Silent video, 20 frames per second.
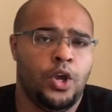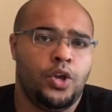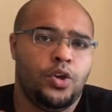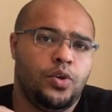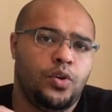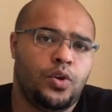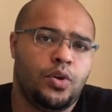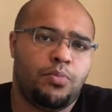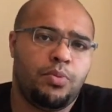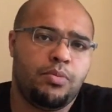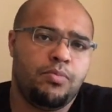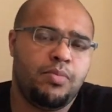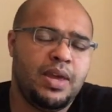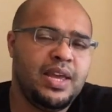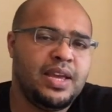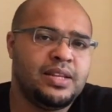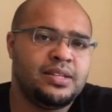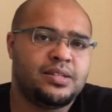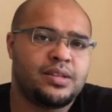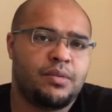you could be
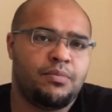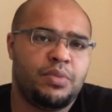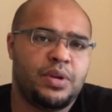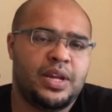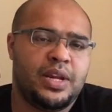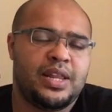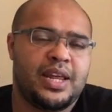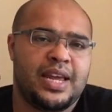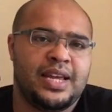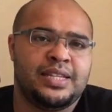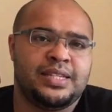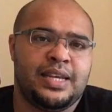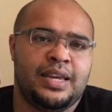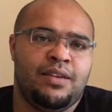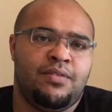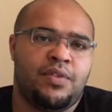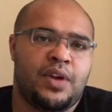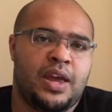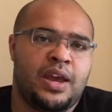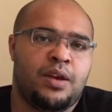meeting somebody that is
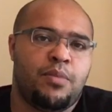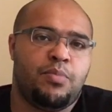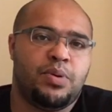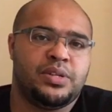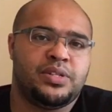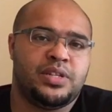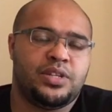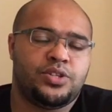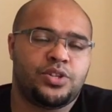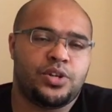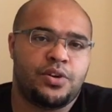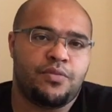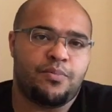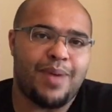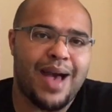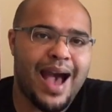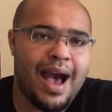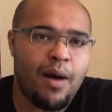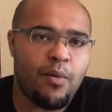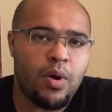either in a position of
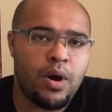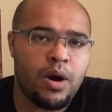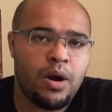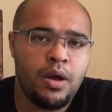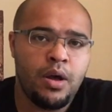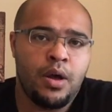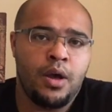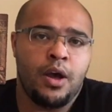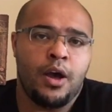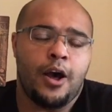power,